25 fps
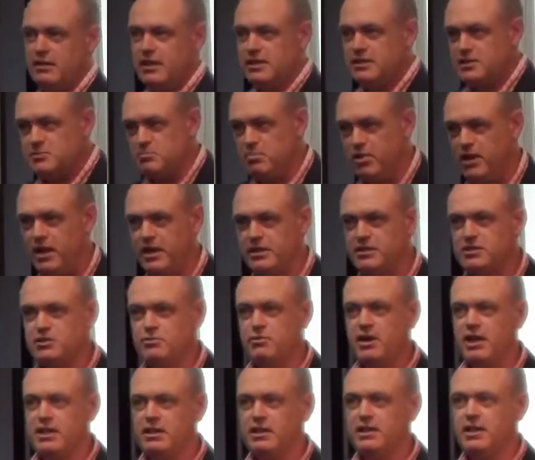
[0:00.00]
They just plug
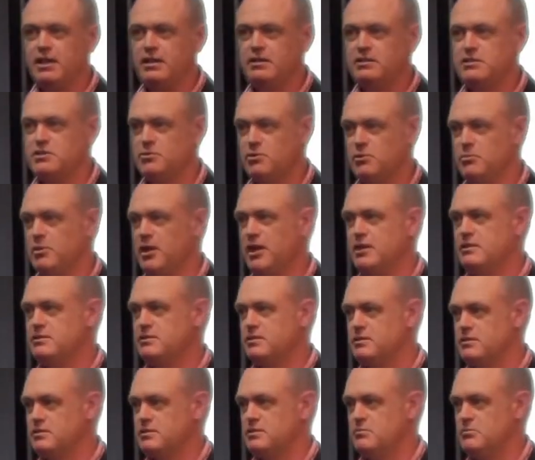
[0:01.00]
directly into a blade
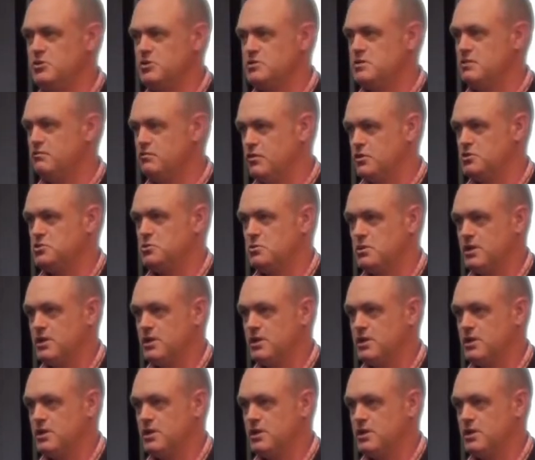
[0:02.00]
system using Virtual